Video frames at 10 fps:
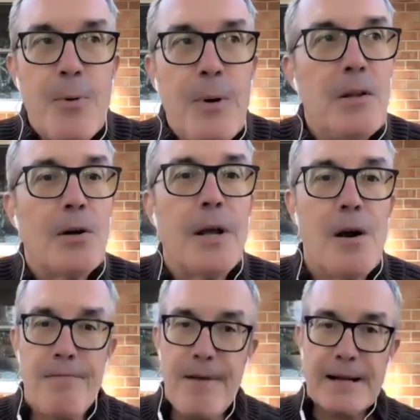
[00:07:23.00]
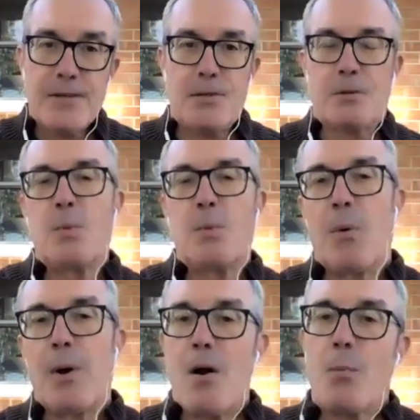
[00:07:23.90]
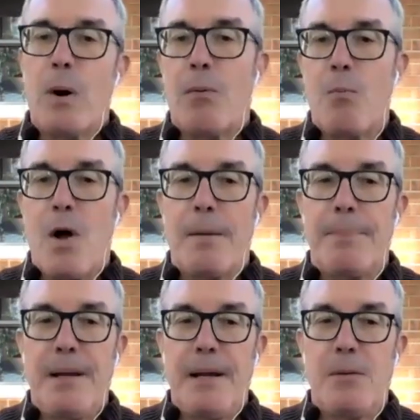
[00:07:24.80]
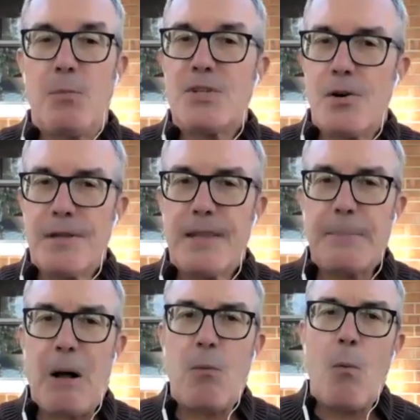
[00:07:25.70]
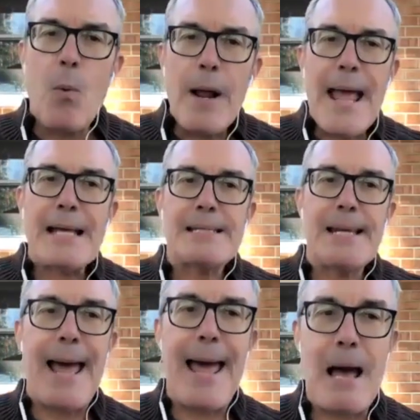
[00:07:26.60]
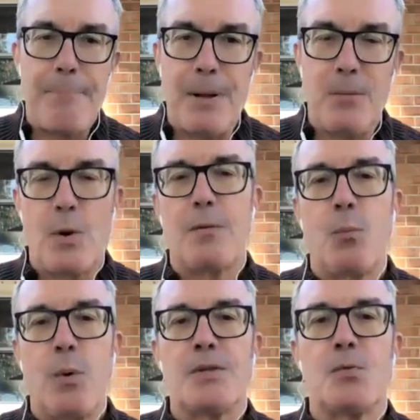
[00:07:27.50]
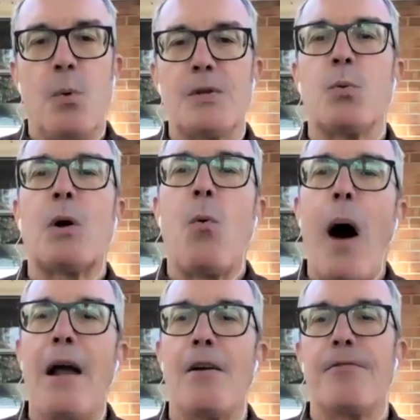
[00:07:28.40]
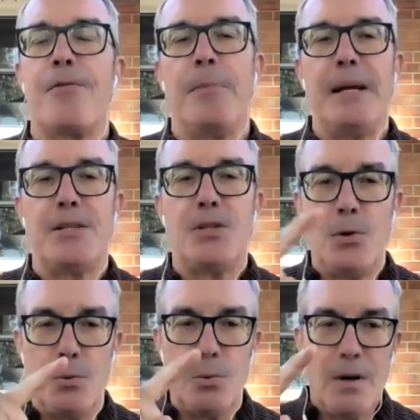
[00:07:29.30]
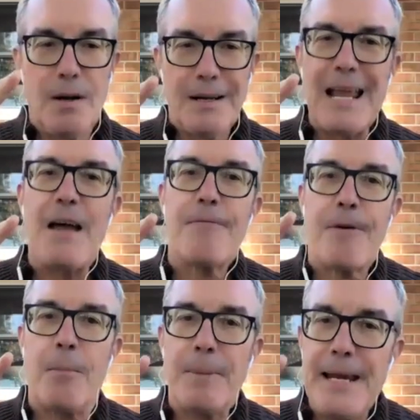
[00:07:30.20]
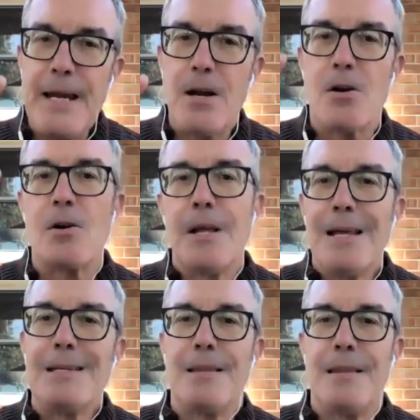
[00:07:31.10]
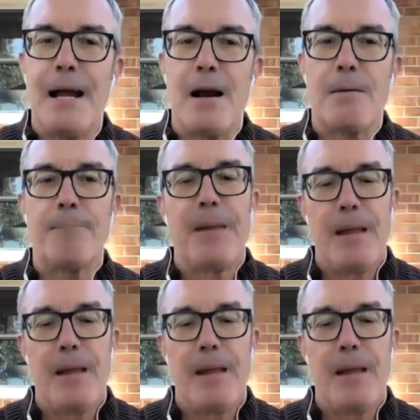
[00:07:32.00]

If we look at our vector, where we are and where we want to be, and we start to think about, well, what has to happen? What, what's, what's required for me to get from here to there?